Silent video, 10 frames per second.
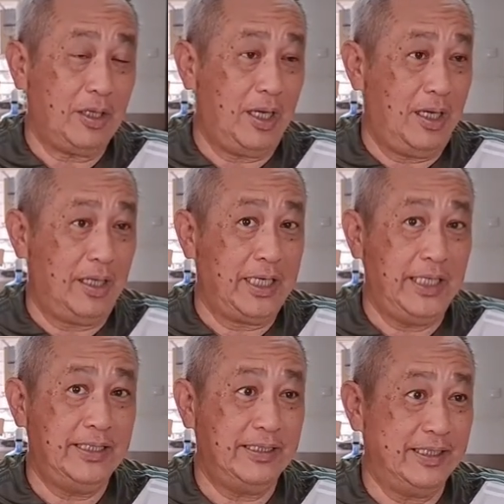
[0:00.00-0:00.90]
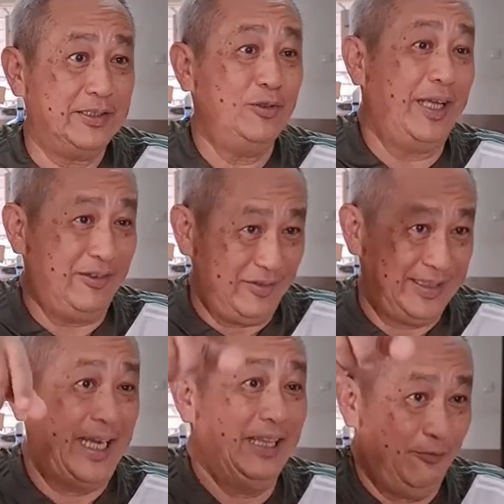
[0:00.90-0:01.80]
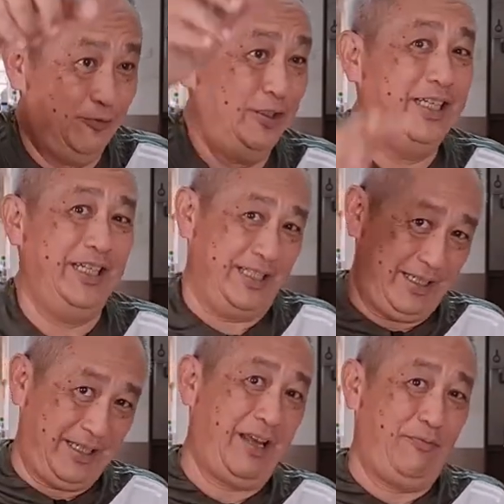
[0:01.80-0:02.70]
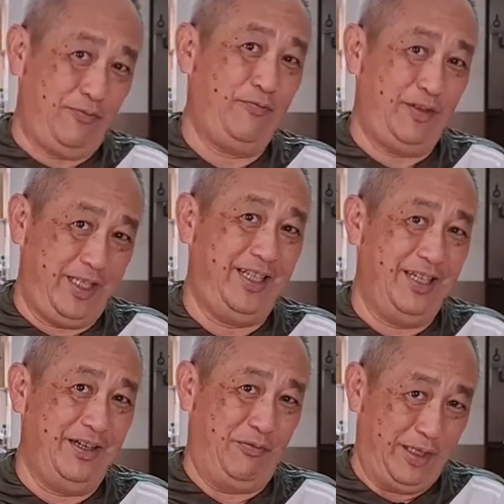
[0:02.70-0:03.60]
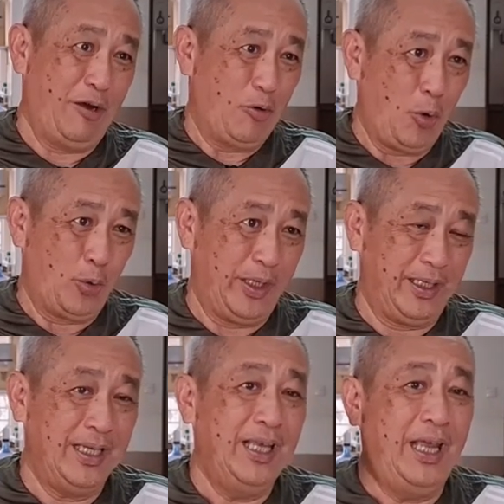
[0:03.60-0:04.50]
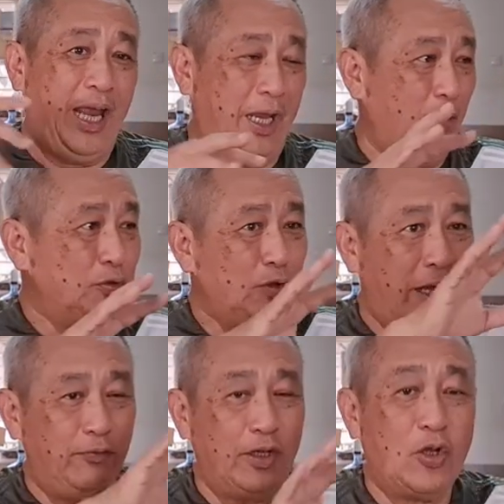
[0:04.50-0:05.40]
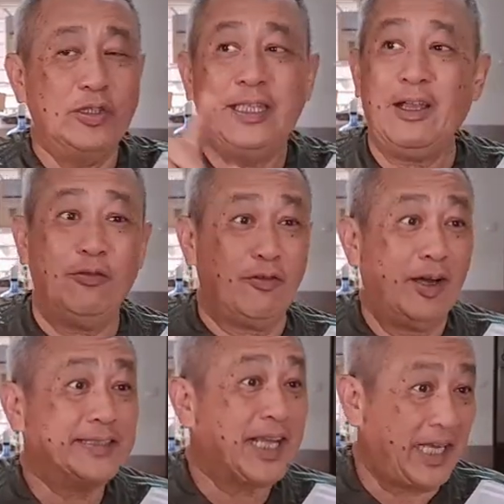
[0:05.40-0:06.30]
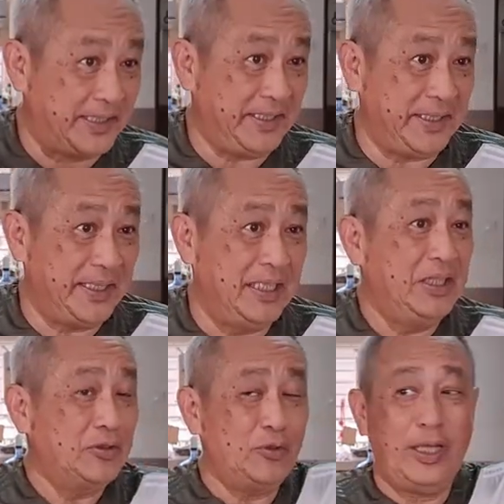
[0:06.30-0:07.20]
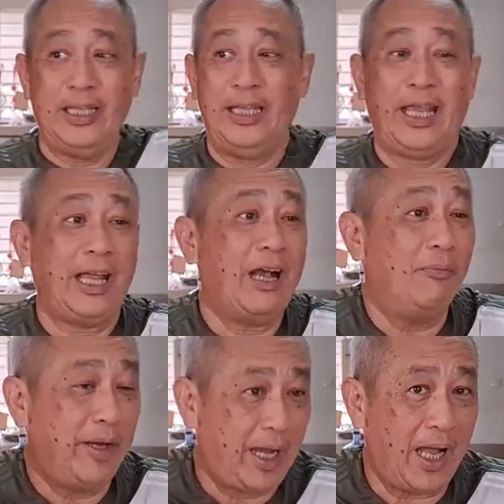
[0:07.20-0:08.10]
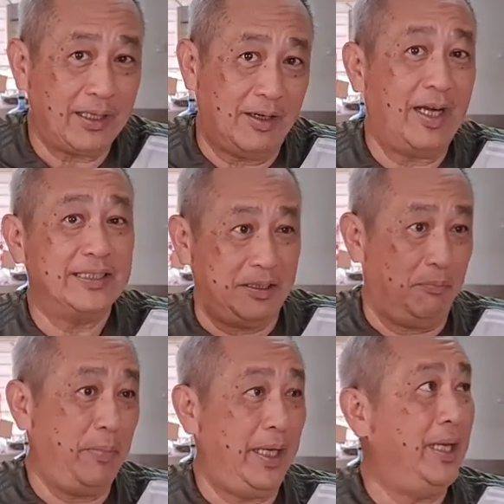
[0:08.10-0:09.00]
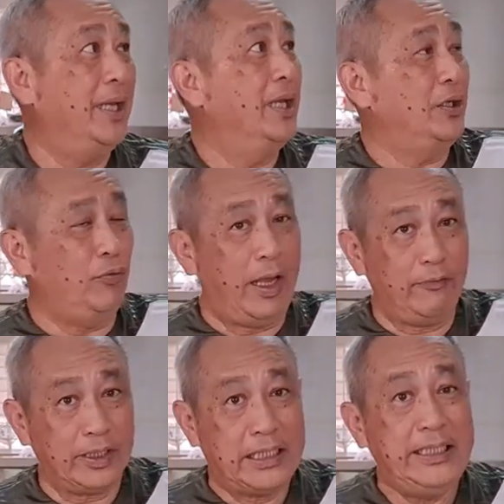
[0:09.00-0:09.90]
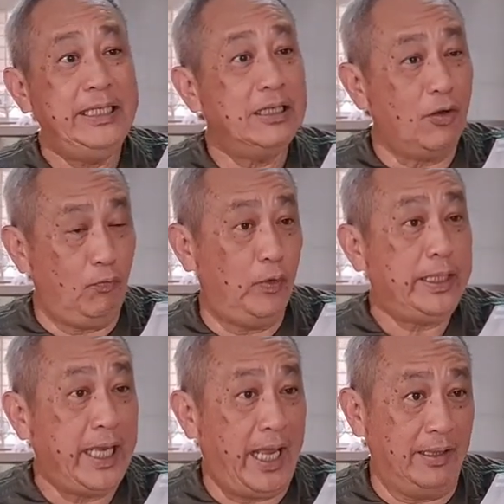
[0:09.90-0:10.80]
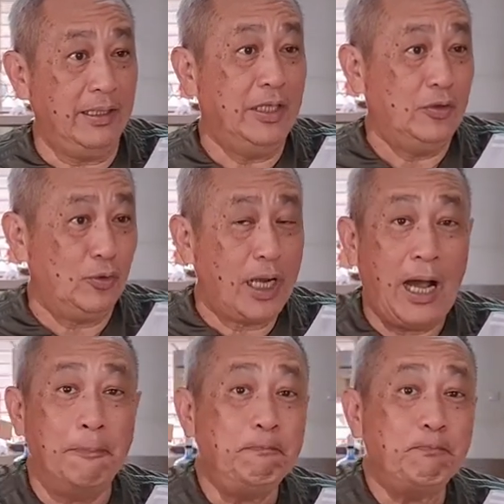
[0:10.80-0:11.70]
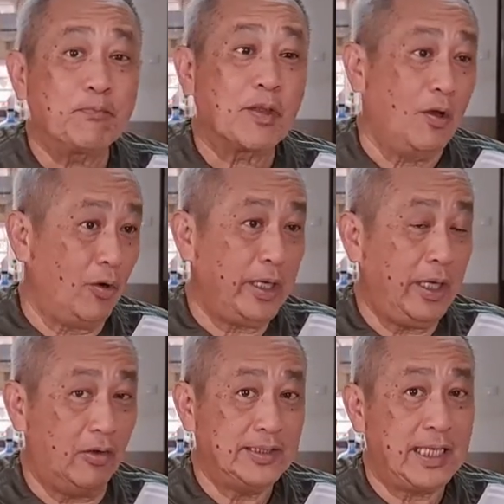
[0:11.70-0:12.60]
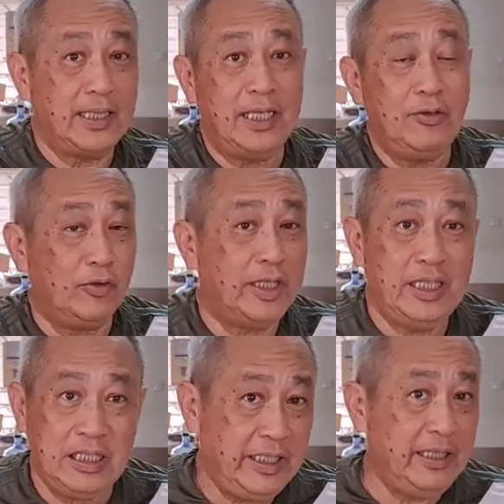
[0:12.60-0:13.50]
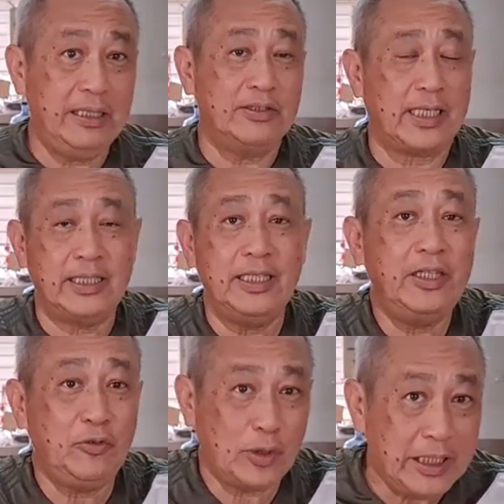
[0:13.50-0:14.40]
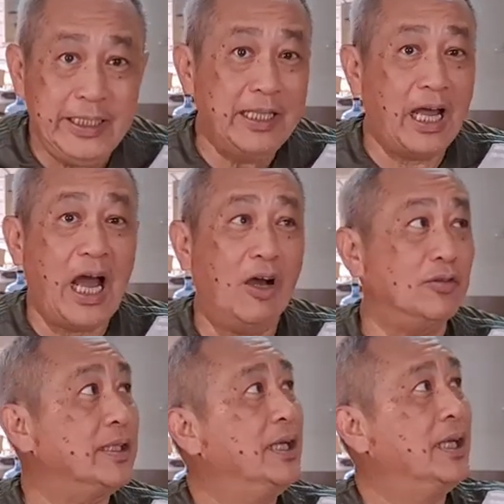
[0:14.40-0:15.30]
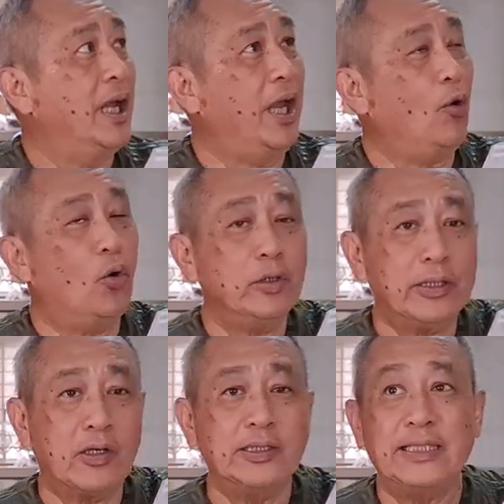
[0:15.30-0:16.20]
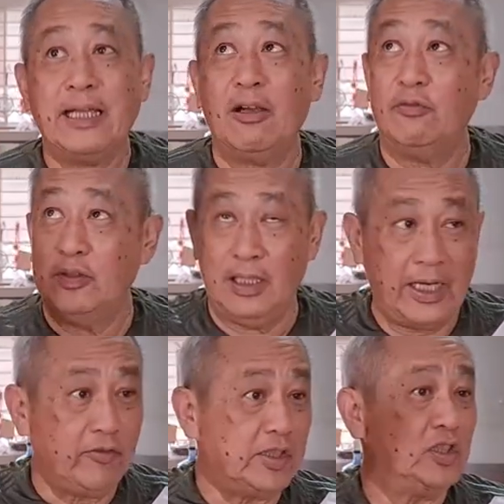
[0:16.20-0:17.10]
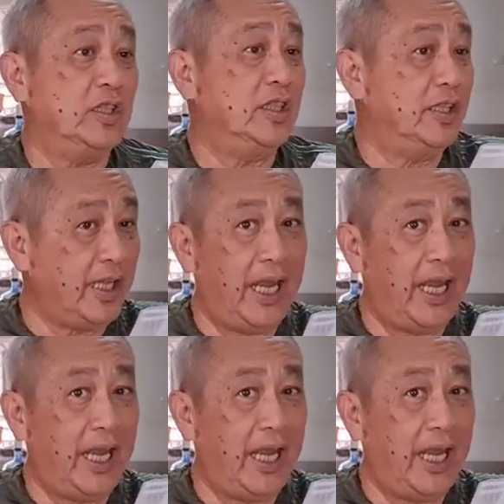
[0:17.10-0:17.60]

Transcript: a caterer so that to send the food here, they have dinner without cooking, and also have the contact of grass cutter so that they can come and cut grass and pay. We have a cleaner on weekend to come, okay, on Sunday to clean, Saturday to clean the house, and all the contact of the electrician,